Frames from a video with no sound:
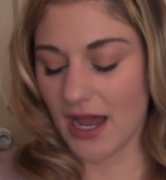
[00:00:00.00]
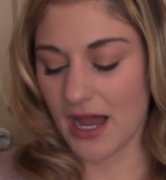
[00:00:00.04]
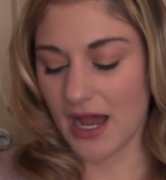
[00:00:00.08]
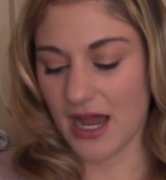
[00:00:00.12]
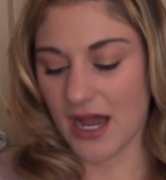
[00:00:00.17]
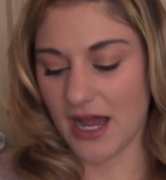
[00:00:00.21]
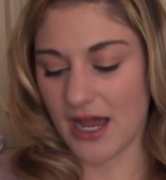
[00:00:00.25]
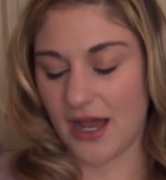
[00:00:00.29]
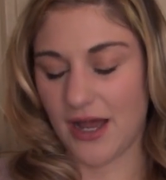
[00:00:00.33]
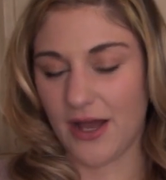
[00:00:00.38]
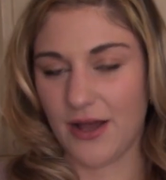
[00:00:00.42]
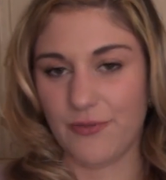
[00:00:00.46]

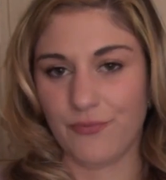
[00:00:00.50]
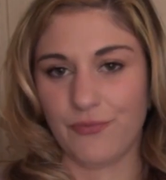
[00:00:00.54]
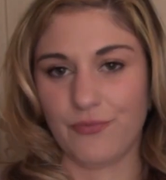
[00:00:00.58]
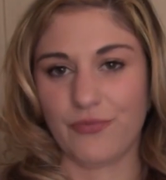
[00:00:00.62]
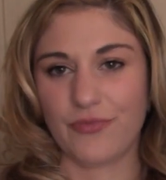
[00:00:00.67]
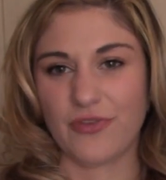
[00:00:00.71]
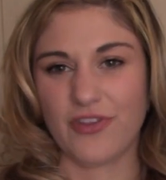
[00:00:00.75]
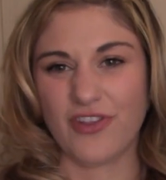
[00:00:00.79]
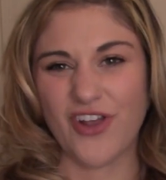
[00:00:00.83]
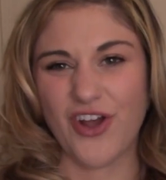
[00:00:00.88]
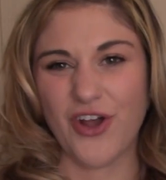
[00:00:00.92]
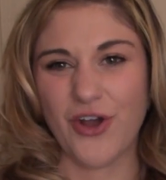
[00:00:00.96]

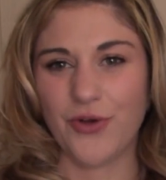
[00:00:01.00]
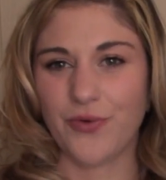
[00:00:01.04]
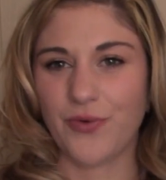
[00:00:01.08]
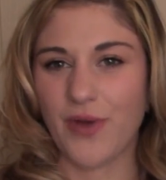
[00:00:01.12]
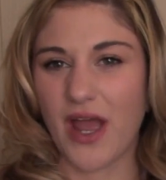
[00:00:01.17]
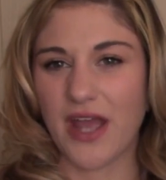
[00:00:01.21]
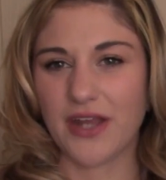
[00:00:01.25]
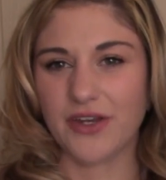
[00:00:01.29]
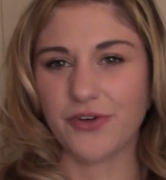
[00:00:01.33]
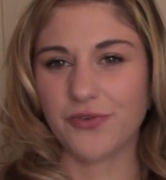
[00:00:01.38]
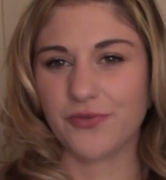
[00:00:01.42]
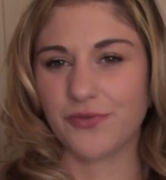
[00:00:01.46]
So
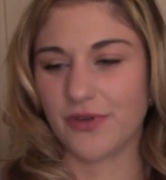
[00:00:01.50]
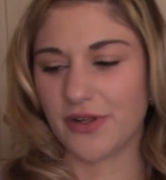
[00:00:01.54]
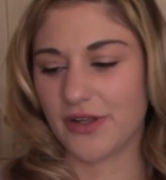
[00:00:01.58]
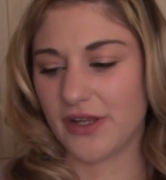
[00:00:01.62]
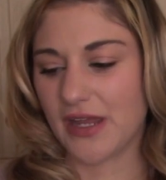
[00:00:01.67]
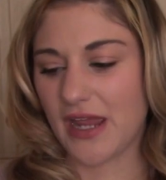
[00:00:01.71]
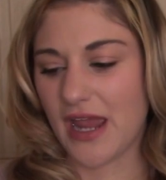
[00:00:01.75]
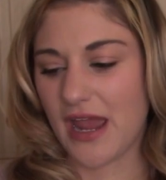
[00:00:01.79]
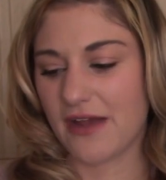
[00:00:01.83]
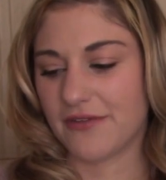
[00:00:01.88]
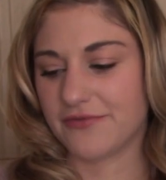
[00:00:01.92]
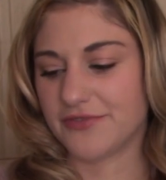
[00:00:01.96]
I don't
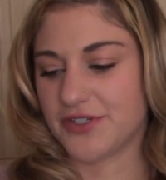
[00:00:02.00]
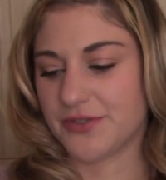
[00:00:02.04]
really have